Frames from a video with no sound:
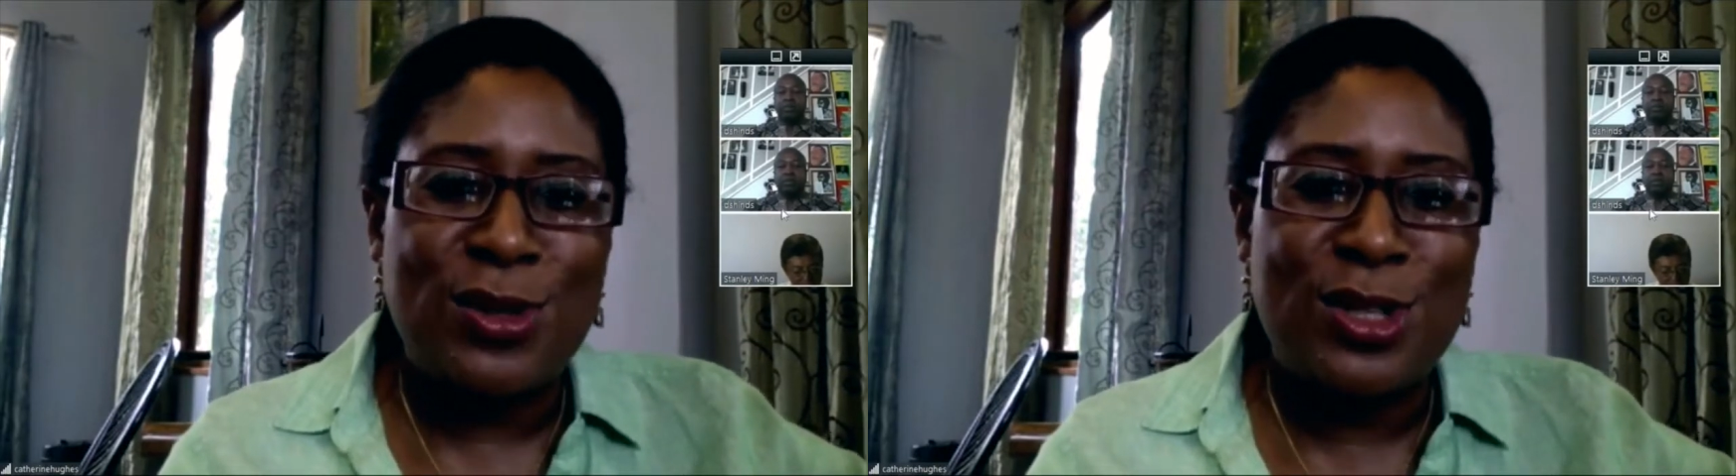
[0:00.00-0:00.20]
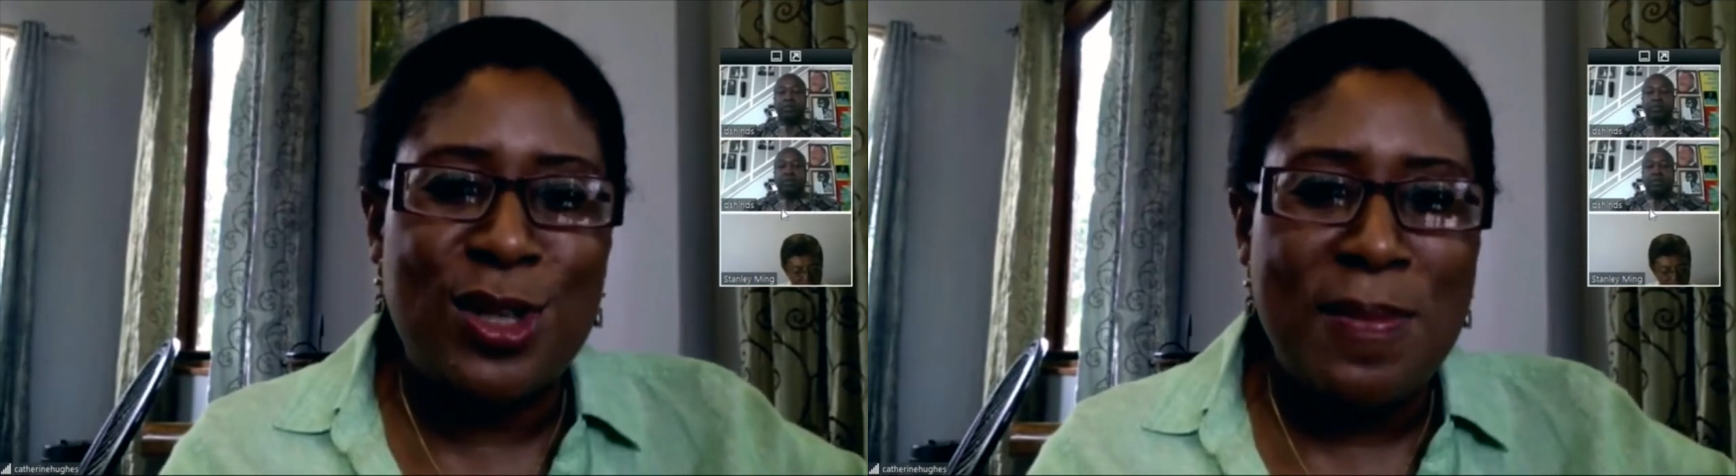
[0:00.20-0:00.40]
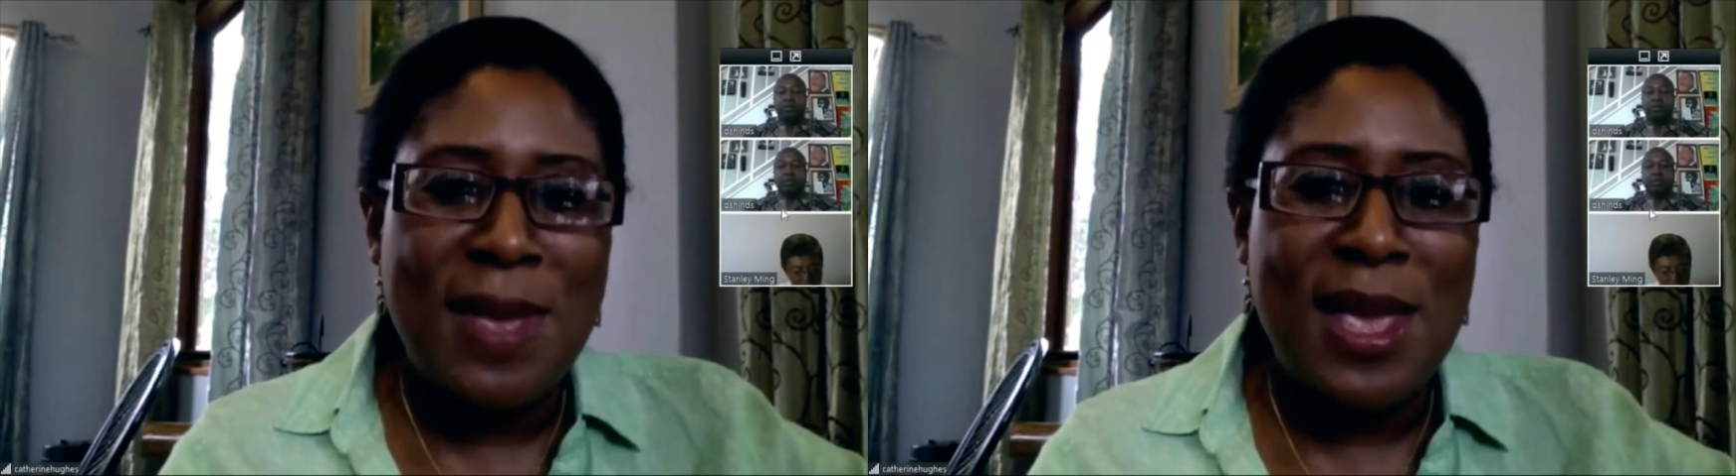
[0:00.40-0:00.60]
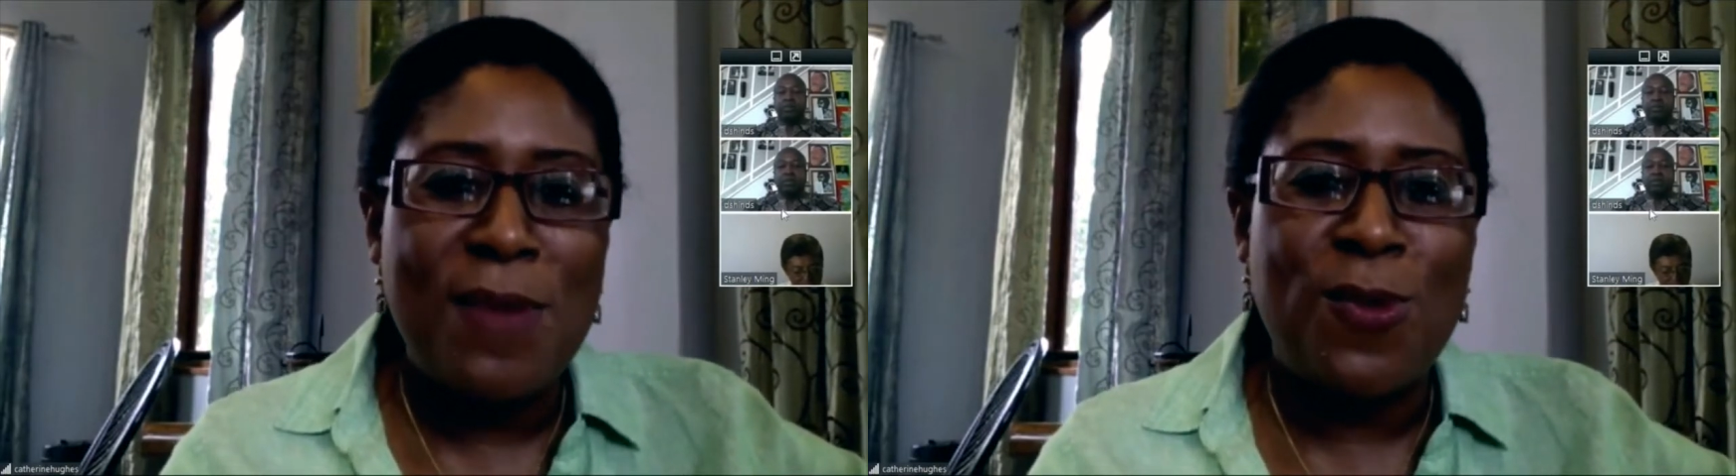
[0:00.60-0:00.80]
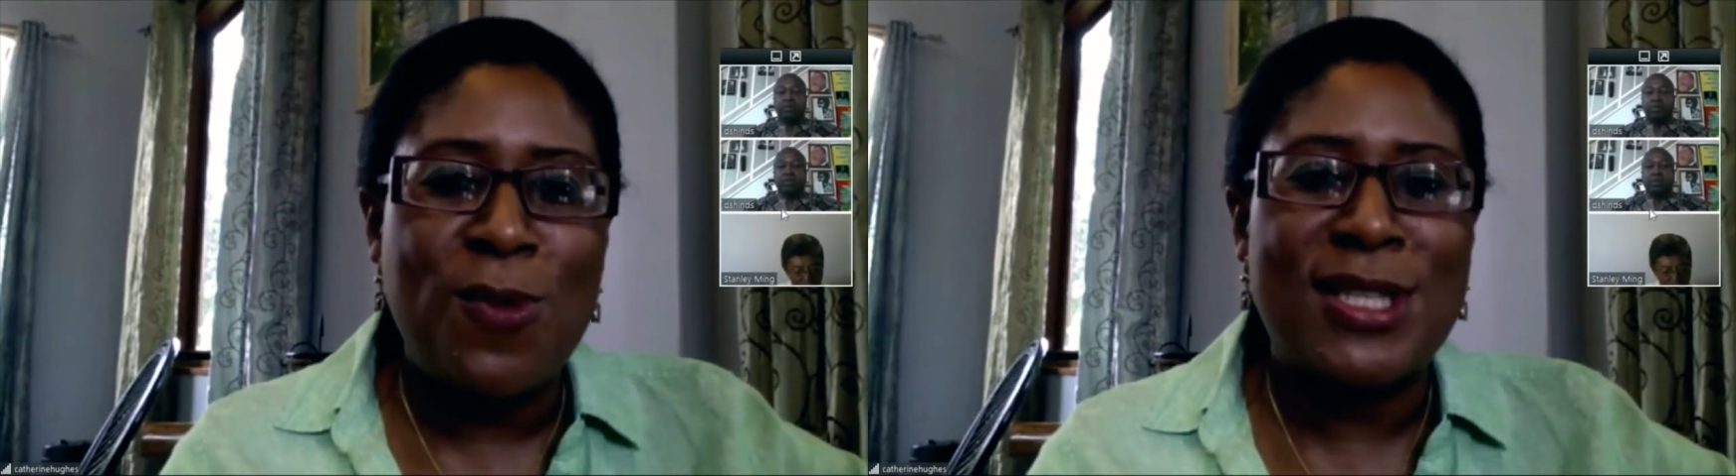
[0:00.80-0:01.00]
to me
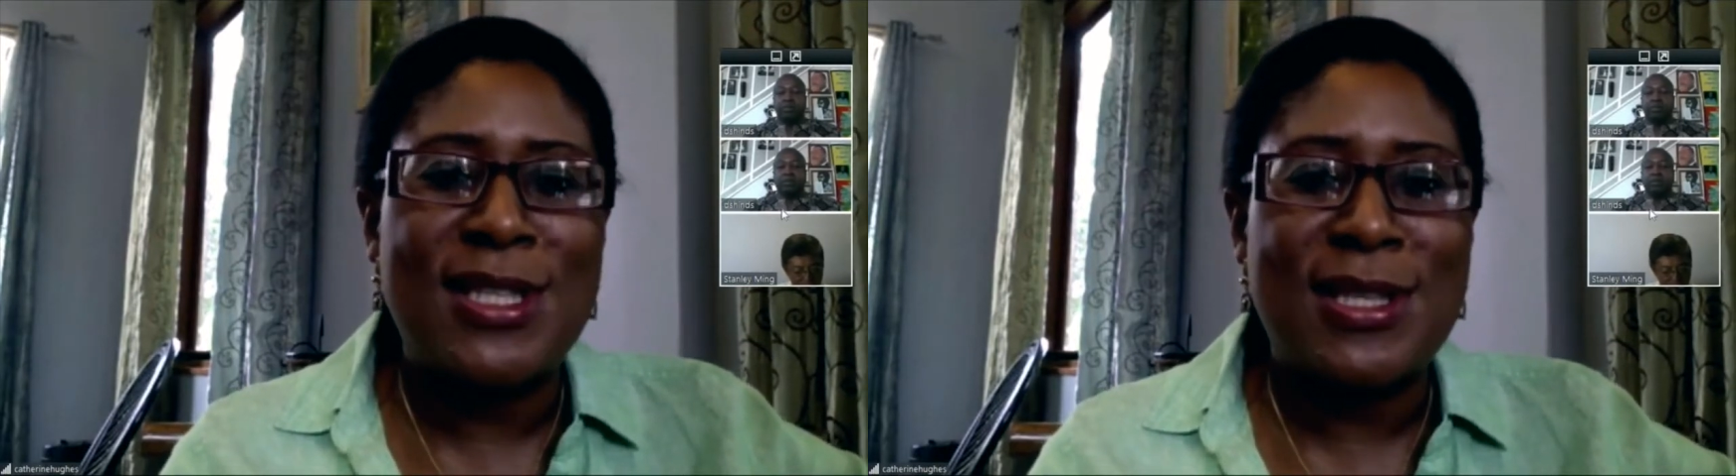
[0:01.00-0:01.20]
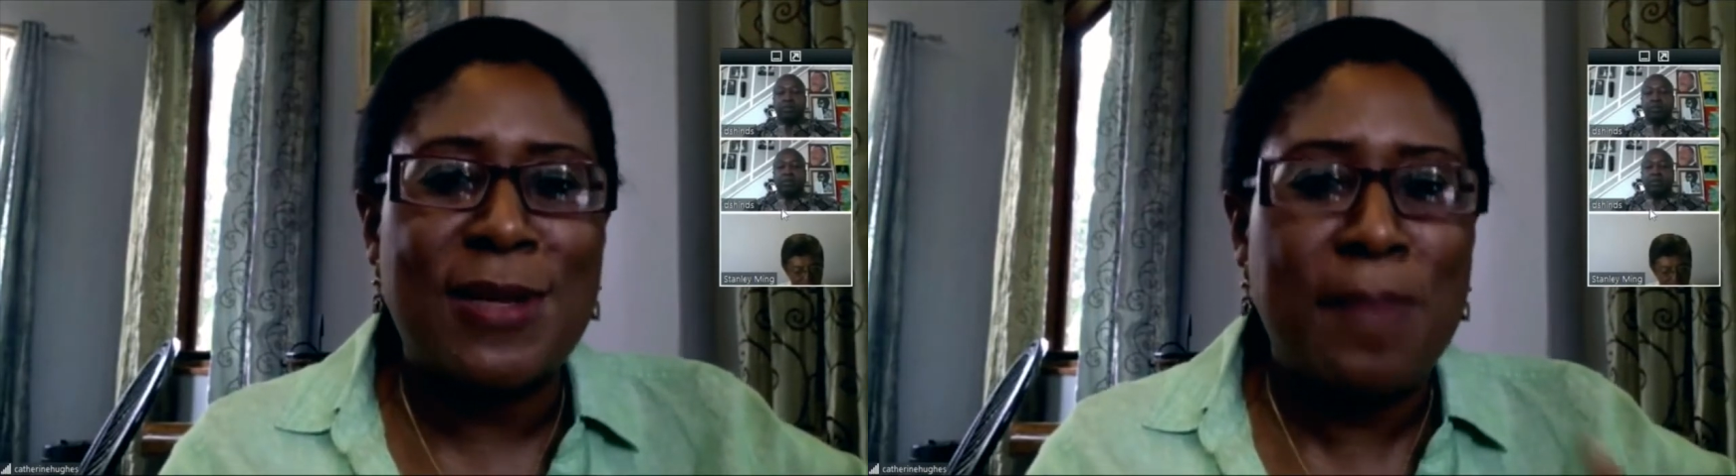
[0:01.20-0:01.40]
was